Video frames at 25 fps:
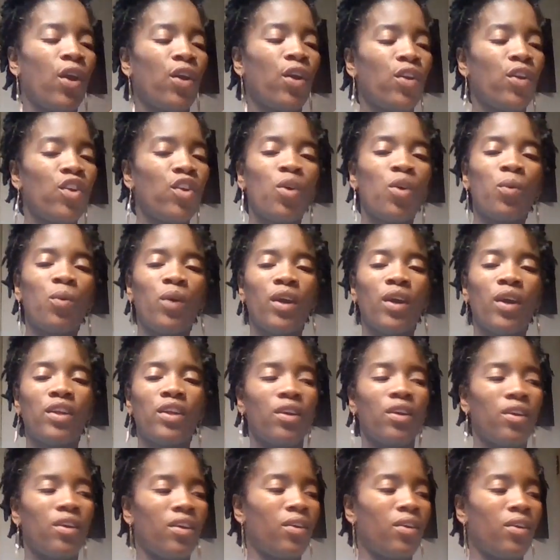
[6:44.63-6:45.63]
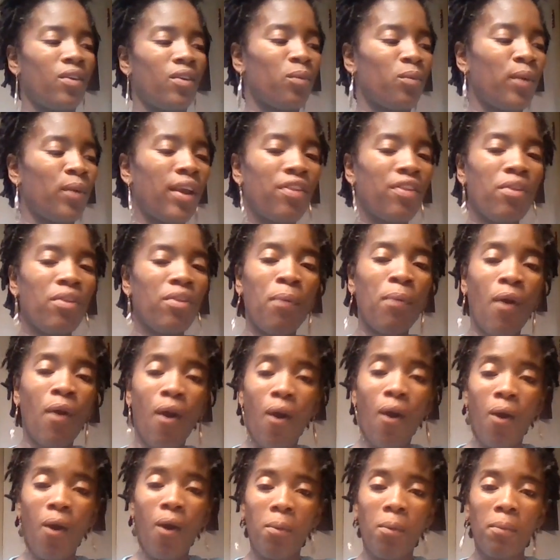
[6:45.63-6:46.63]
you would read the
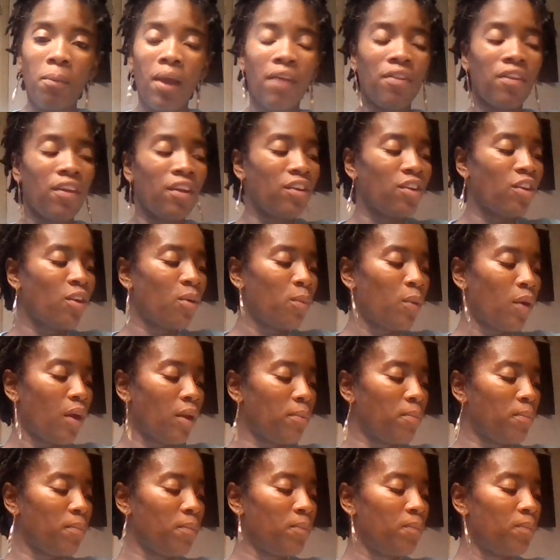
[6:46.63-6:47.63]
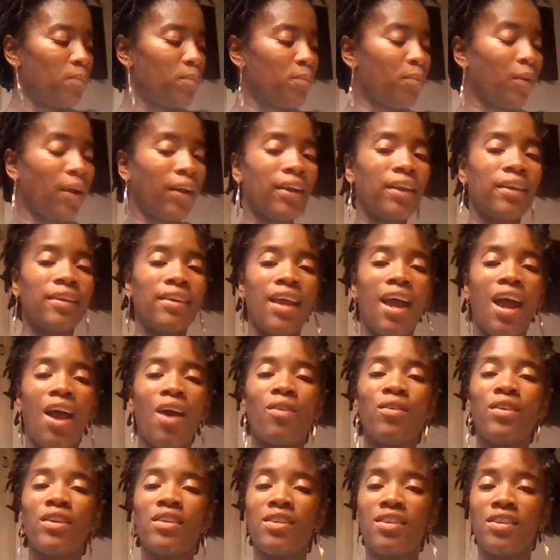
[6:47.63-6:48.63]
poem and then you would break it
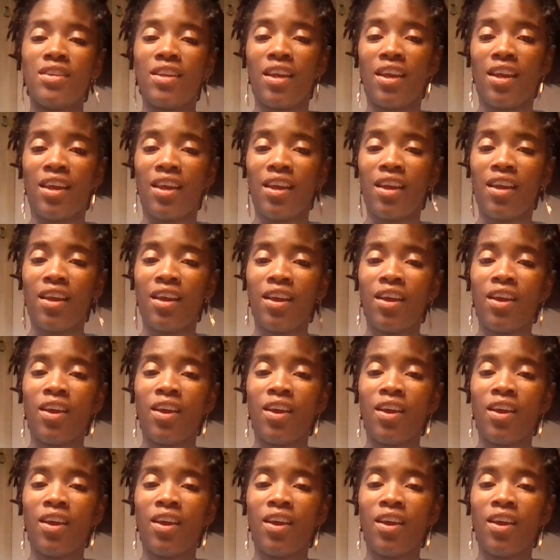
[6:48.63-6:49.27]
down to see